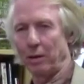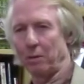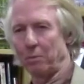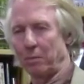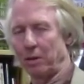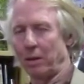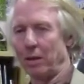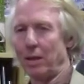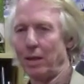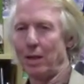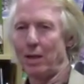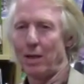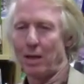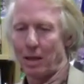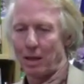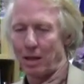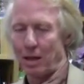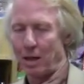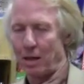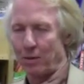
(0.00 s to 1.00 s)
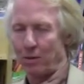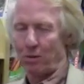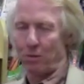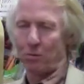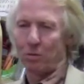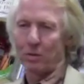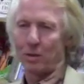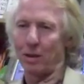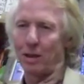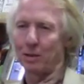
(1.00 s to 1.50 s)
here, but a lot of the
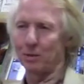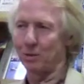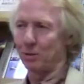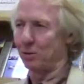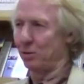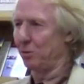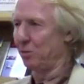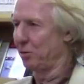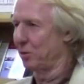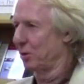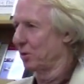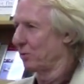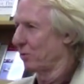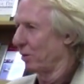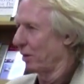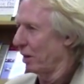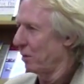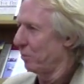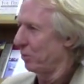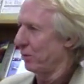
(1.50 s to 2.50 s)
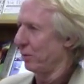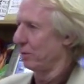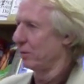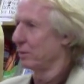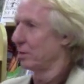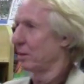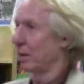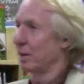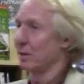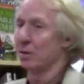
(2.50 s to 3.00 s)
old constitutions for labor
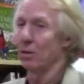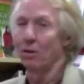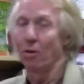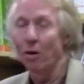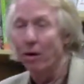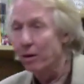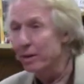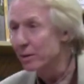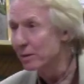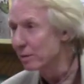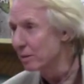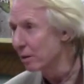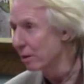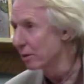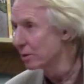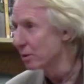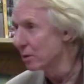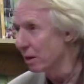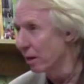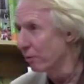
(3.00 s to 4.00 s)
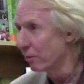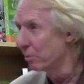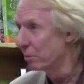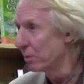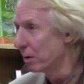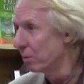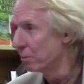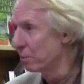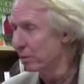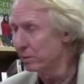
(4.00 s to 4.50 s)
unions said as long as there are
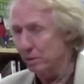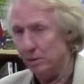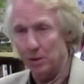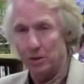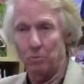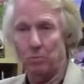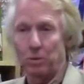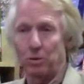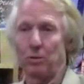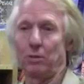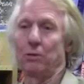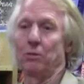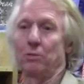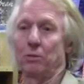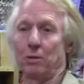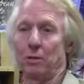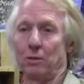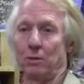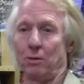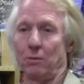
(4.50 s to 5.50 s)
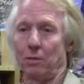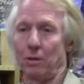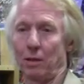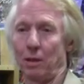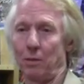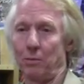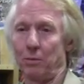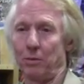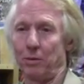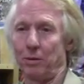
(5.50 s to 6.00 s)
7 members, this is what you used to do in
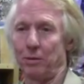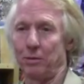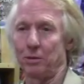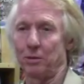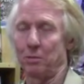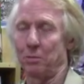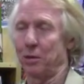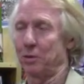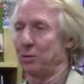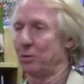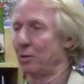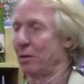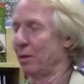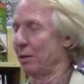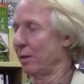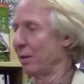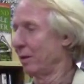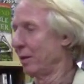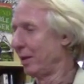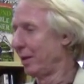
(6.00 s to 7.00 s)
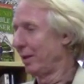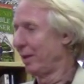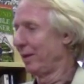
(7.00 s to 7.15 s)
labor unions to make sure that